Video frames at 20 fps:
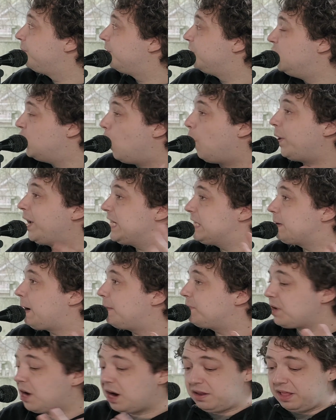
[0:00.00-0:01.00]
Knowing it's a
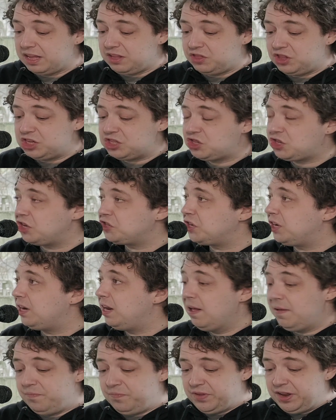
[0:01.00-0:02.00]
Pop-Tart, like this
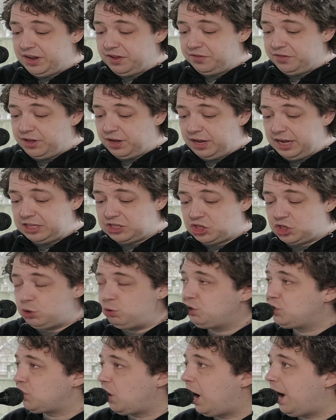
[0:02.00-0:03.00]
doesn't, the it's too
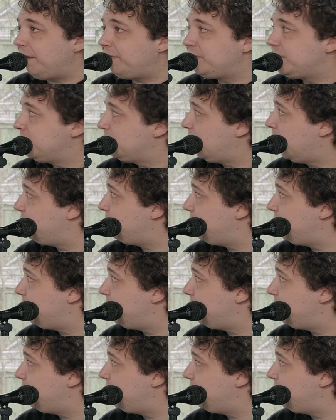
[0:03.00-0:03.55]
soft, I